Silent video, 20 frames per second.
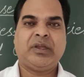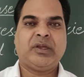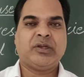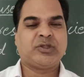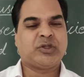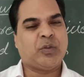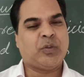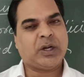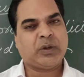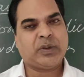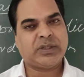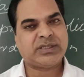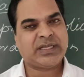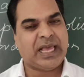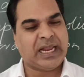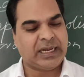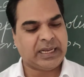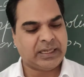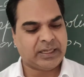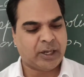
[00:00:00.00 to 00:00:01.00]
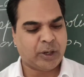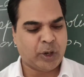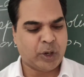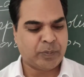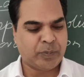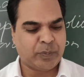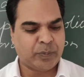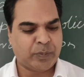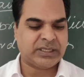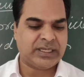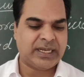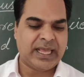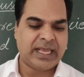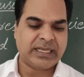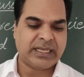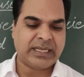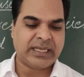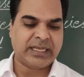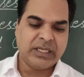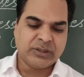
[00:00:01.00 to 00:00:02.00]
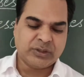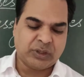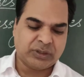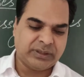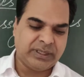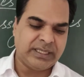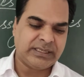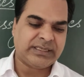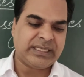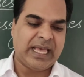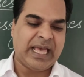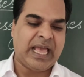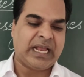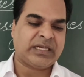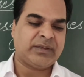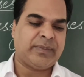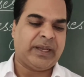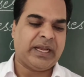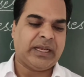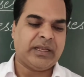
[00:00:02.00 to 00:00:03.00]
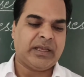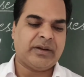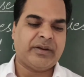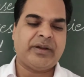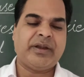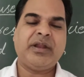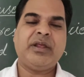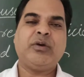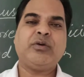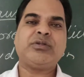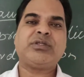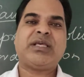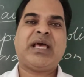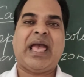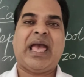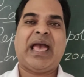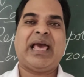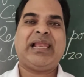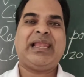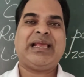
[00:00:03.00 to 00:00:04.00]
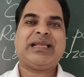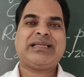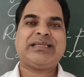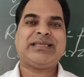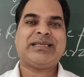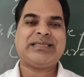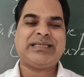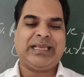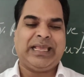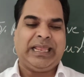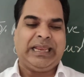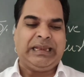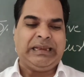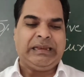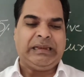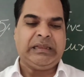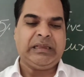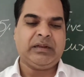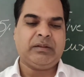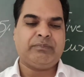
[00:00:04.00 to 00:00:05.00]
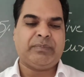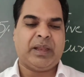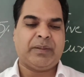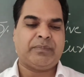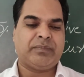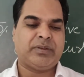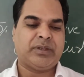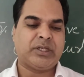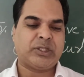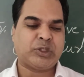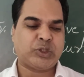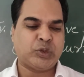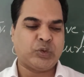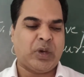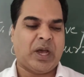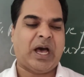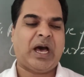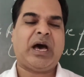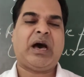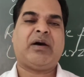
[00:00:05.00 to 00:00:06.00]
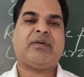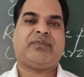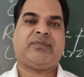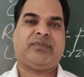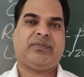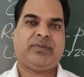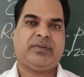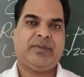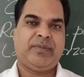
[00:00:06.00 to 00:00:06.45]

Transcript: So what was Calcutta Corporation Act? So this act, my dear, reduced the elected Indian members to half,